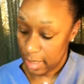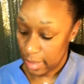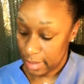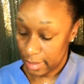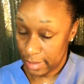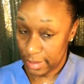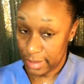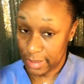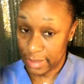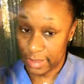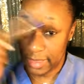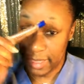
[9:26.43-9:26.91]

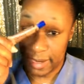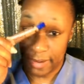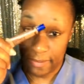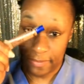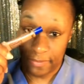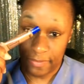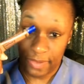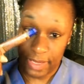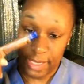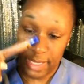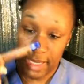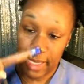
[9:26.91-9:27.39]
This
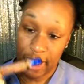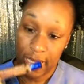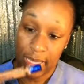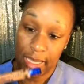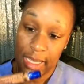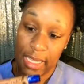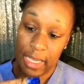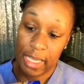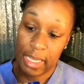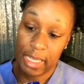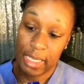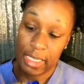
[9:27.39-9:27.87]
stuff
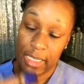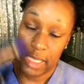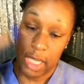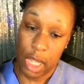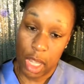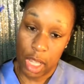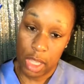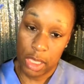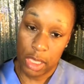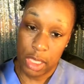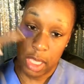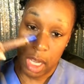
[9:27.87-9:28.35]
is
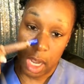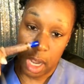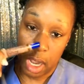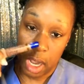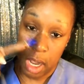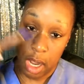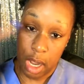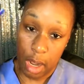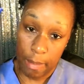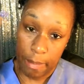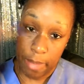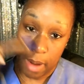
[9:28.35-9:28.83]
the